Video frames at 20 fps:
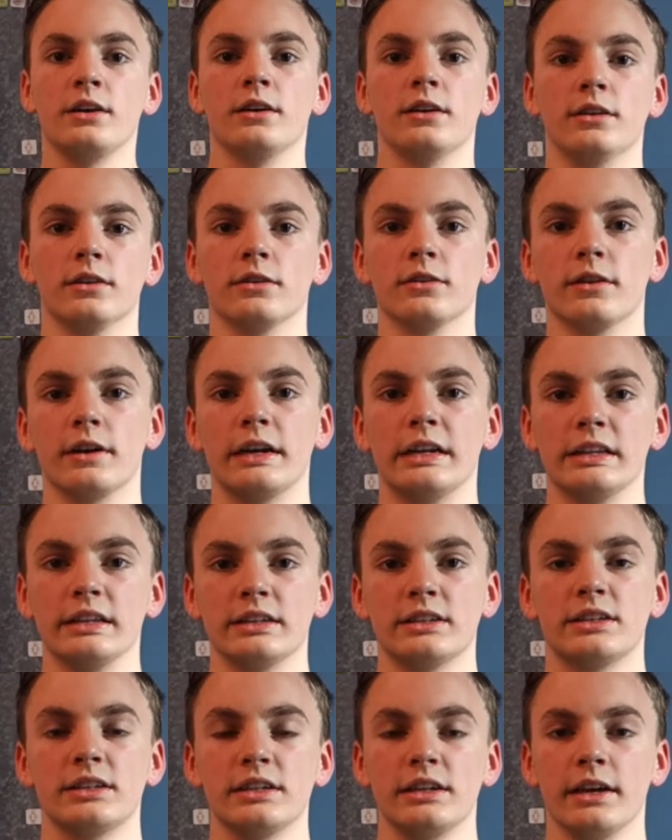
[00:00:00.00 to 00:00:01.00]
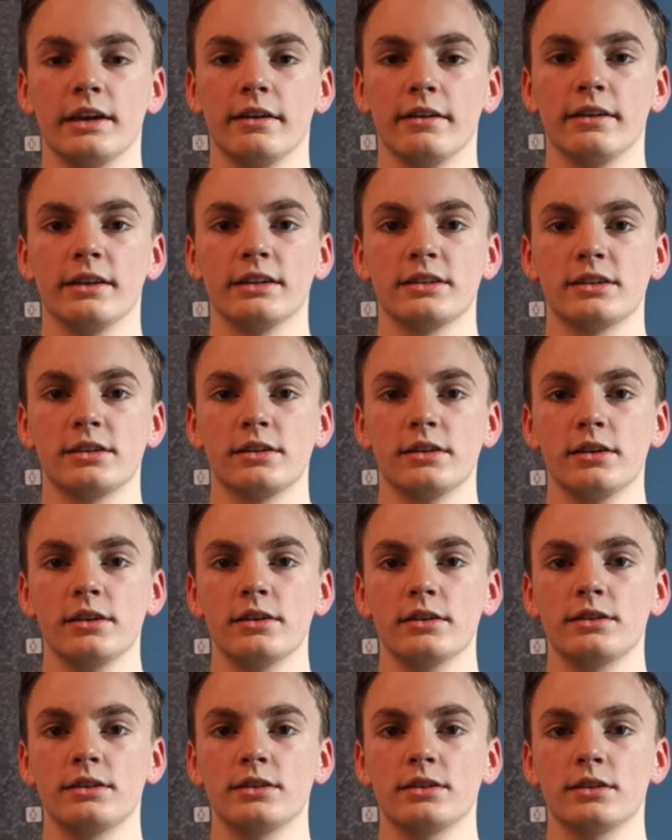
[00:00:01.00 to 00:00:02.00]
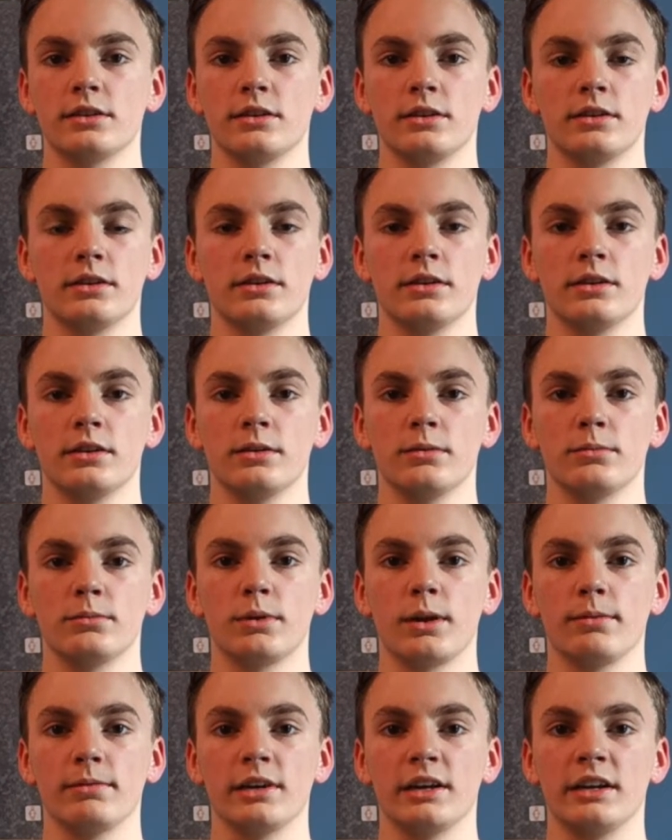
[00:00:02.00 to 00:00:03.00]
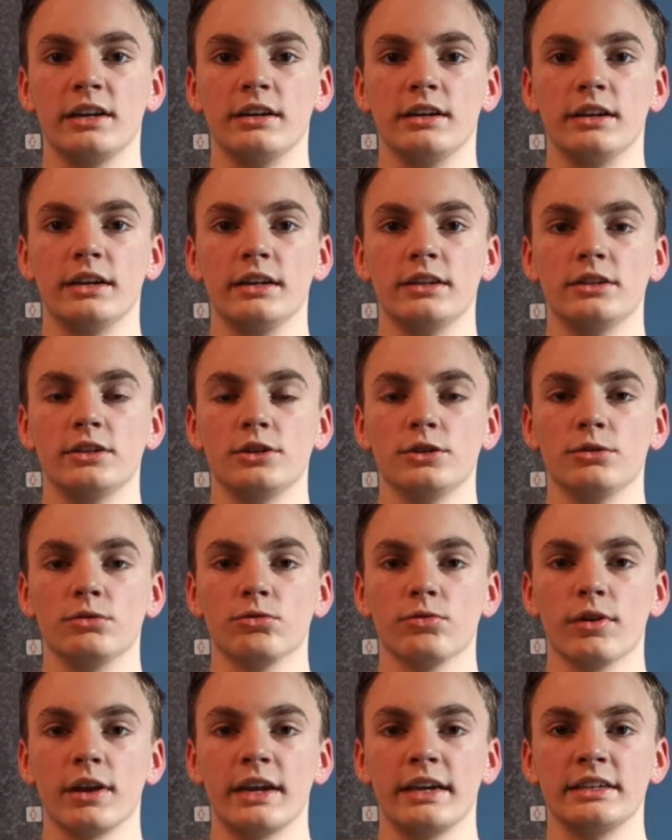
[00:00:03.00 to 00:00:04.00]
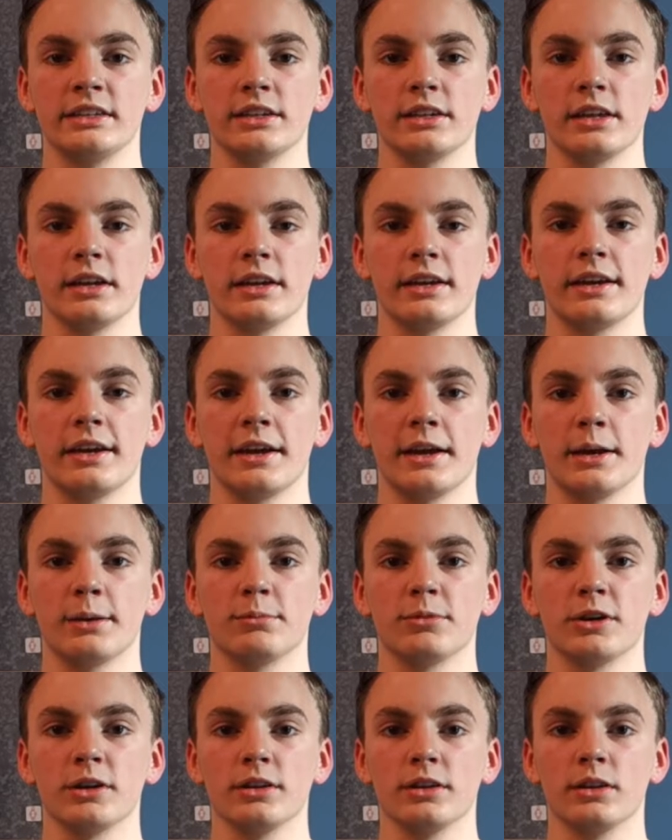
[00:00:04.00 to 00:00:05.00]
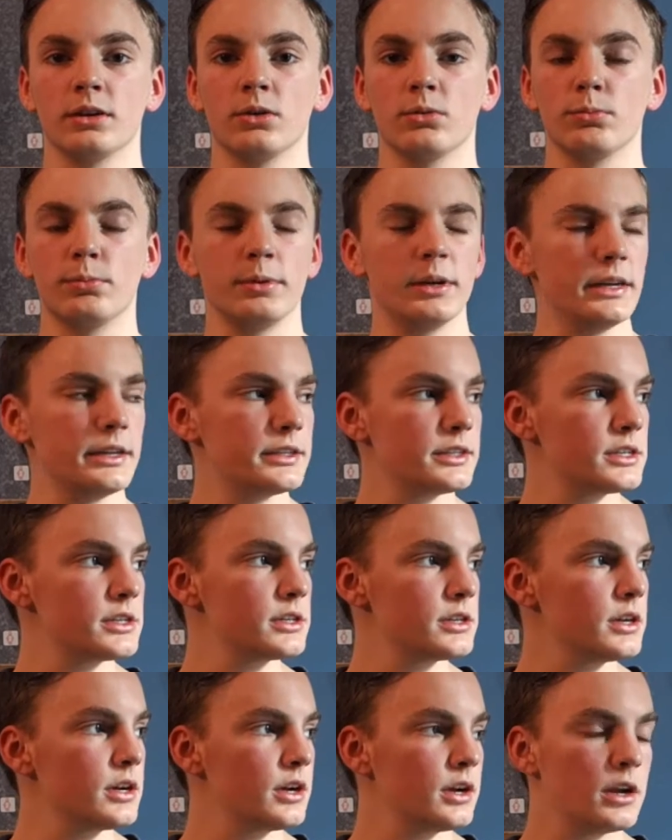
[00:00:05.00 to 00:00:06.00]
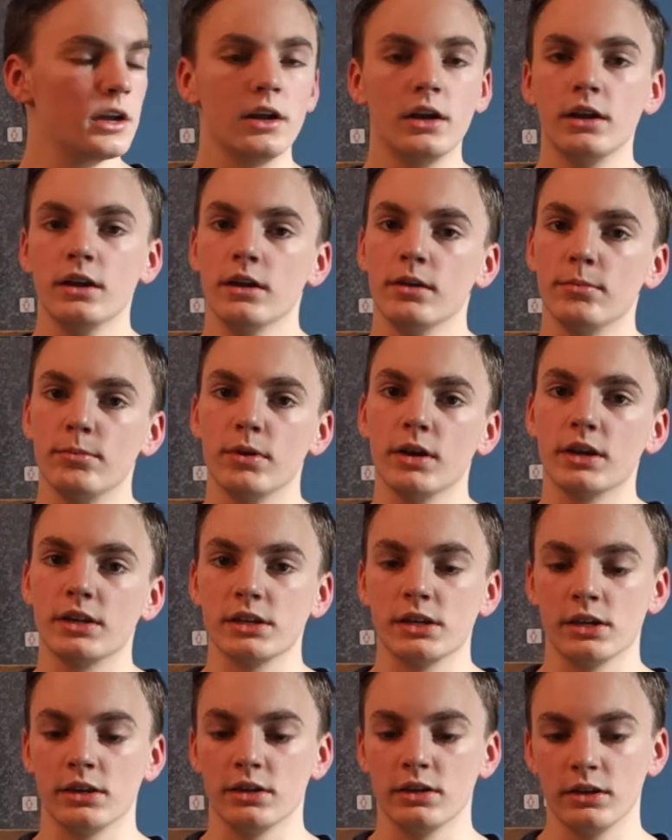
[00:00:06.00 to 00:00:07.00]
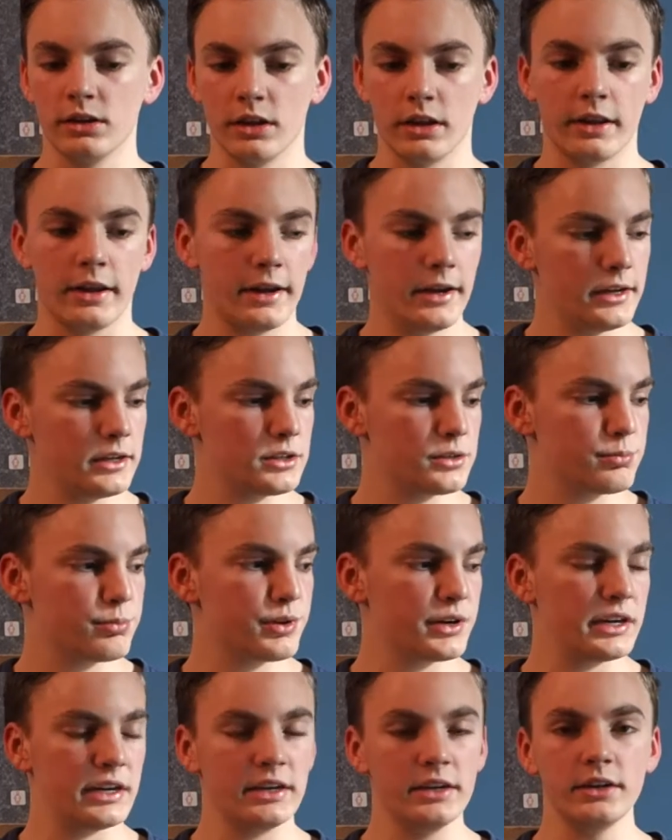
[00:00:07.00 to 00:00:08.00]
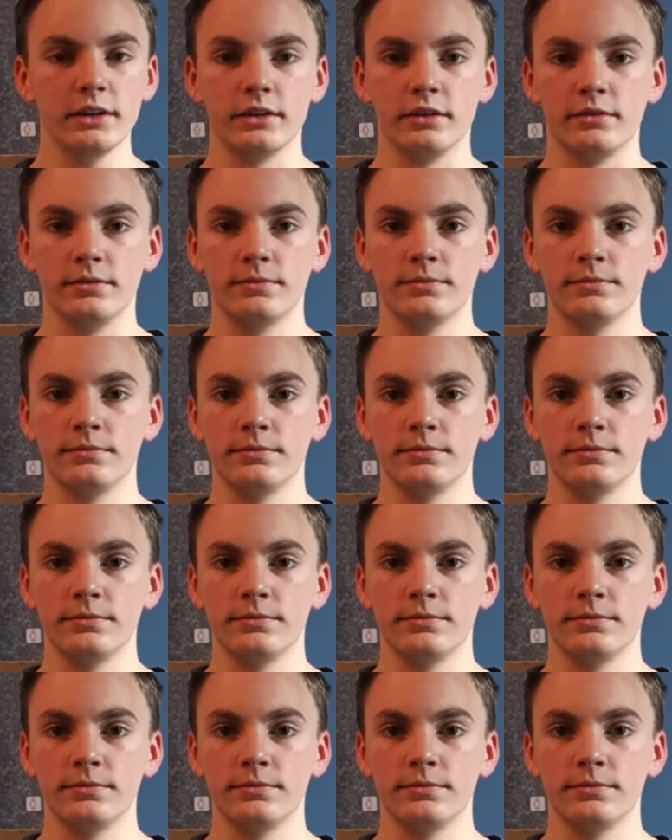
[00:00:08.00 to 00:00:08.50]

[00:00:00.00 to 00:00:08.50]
Alright, let's see how this looks. Probably going to need to raise the camera a little bit, but other than that, it's pretty good.